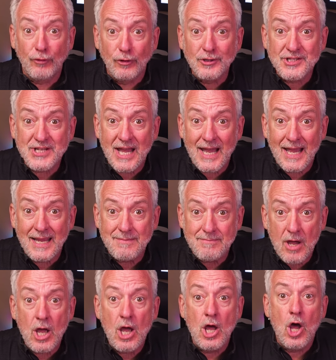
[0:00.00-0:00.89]

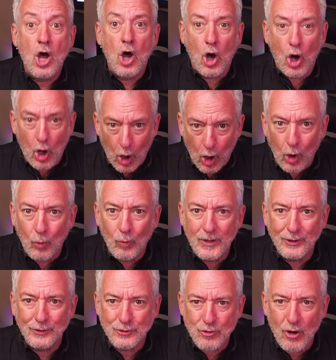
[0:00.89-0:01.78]
full-time,
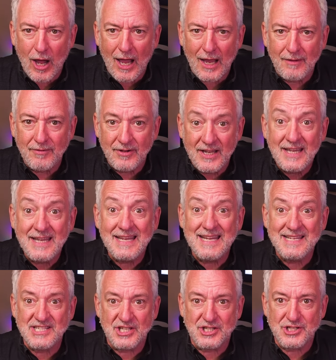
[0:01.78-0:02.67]
all-wheel drive
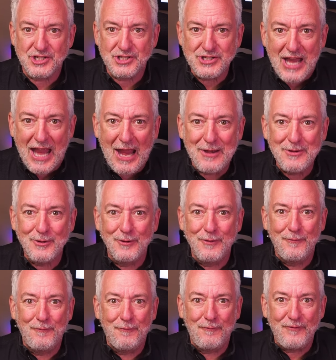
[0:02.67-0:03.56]
is a
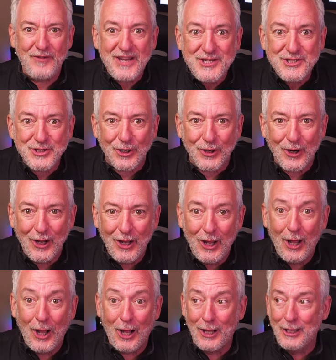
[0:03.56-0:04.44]
standard feature
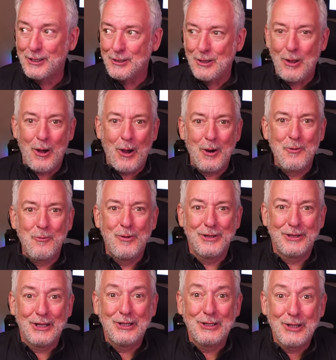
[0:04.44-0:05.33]
along
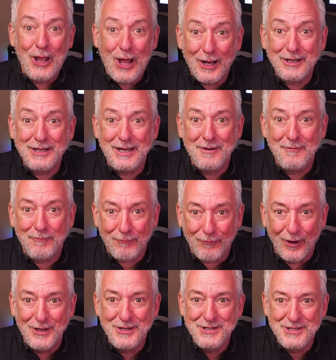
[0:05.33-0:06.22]
with a locking
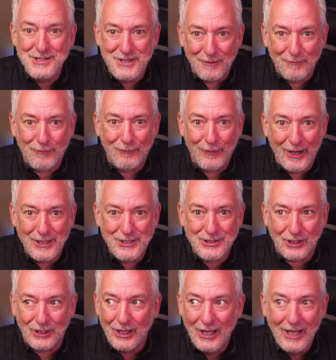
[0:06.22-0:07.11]
front
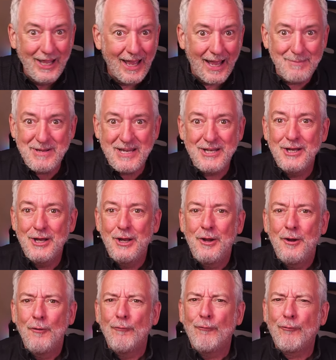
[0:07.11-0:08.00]
differential. I mean,
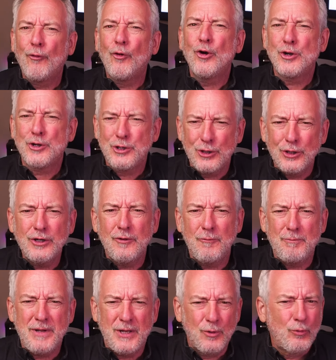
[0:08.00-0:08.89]
Ford could
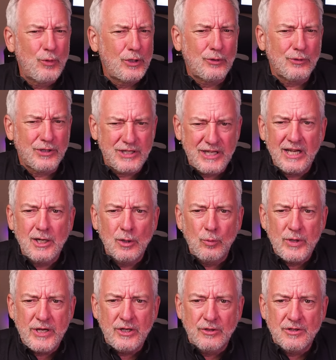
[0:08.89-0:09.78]
have been real
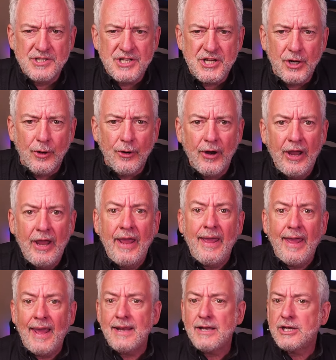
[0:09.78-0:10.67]
gigawieners here
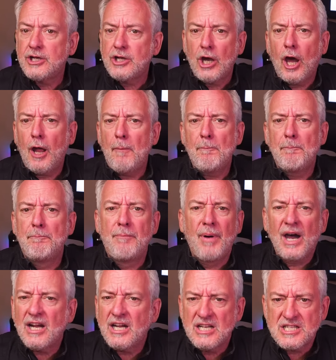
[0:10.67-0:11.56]
and cut
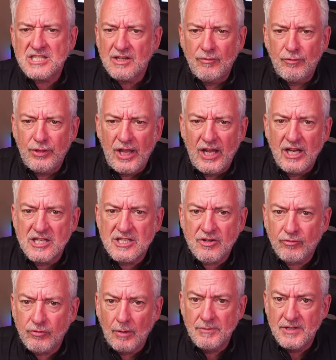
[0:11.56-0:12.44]
buckets of
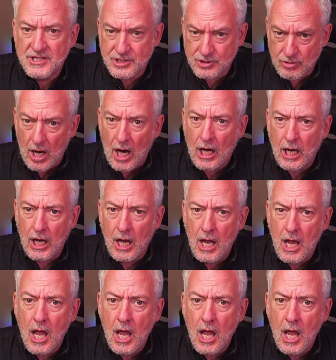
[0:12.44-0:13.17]
things from this truck,